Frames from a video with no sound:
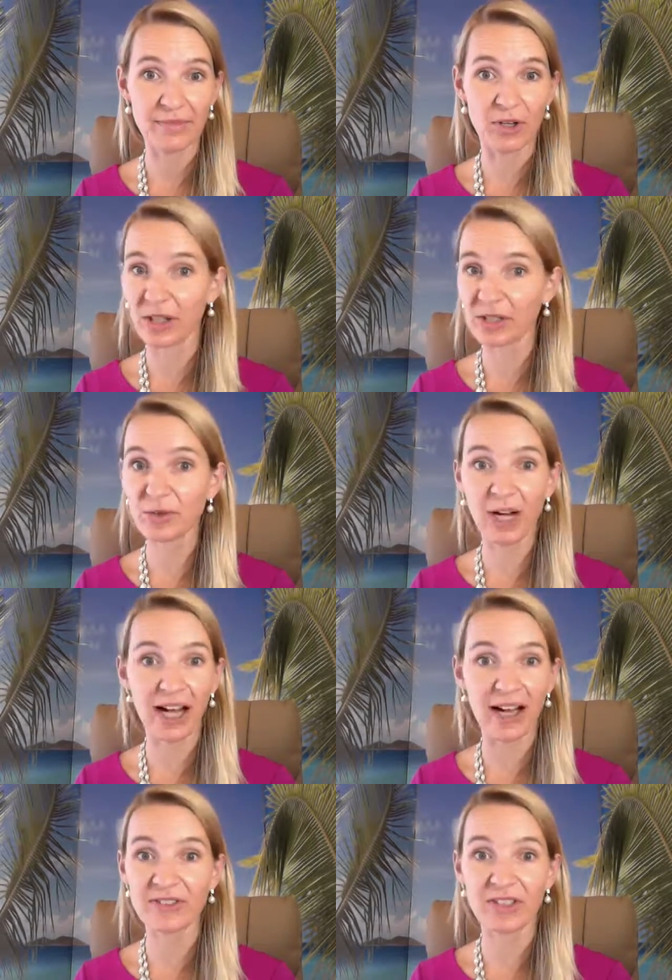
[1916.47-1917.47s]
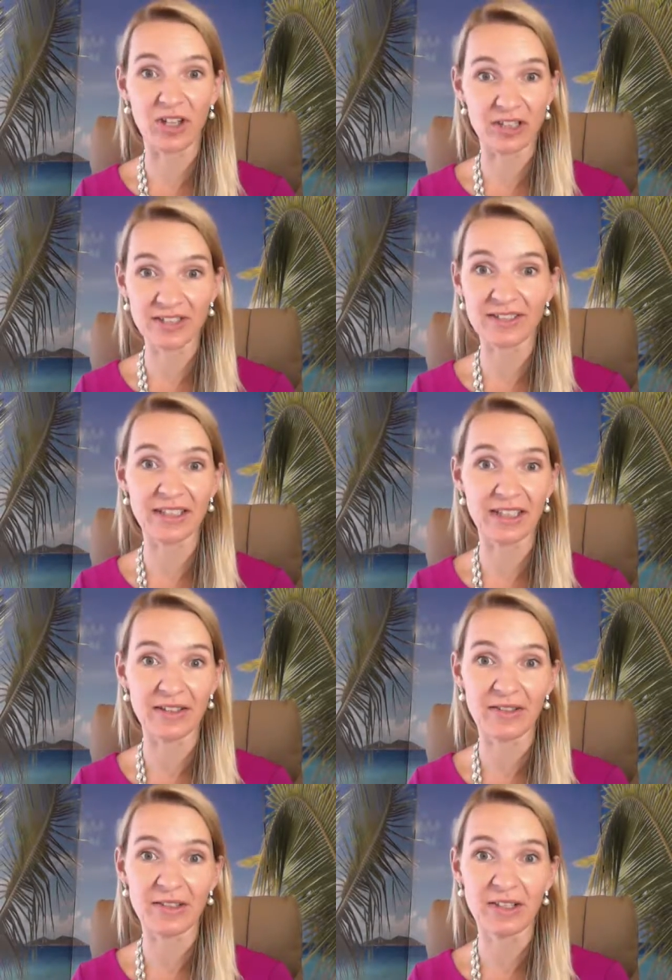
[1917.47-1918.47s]
All you have is honesty
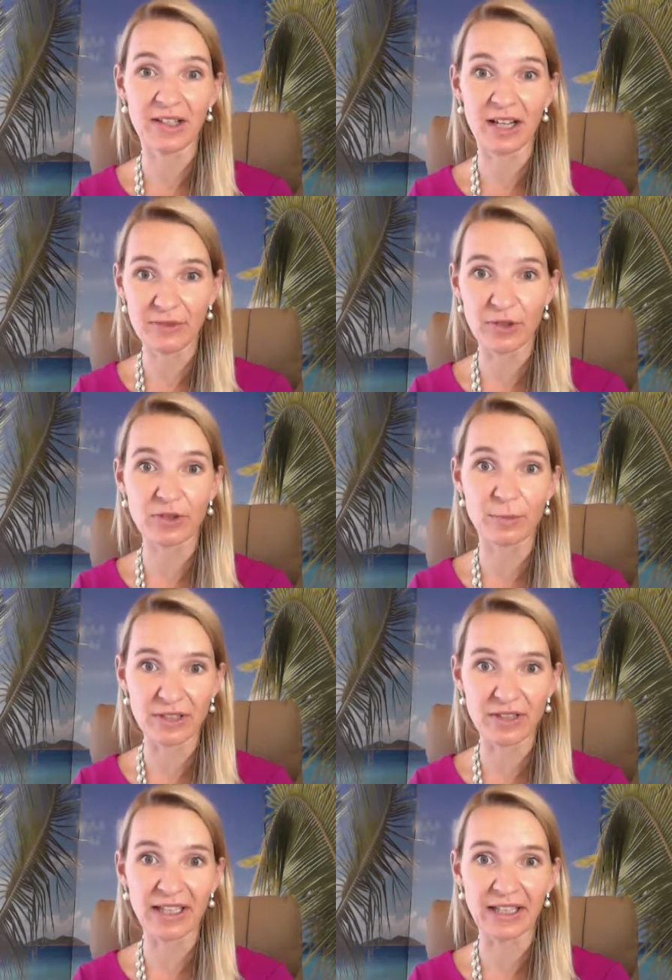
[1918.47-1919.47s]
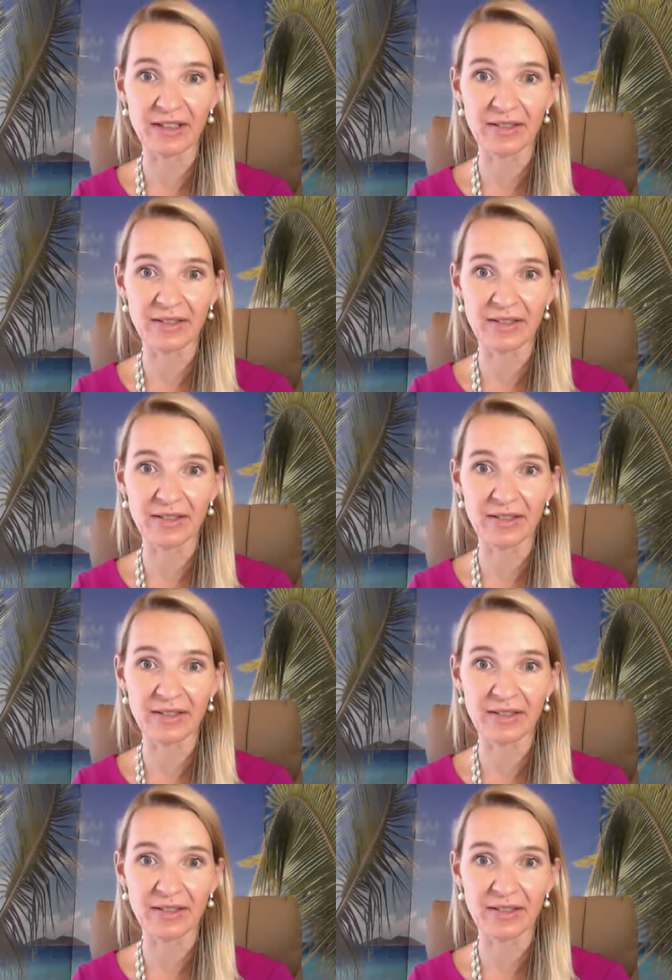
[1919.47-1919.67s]
and vulnerability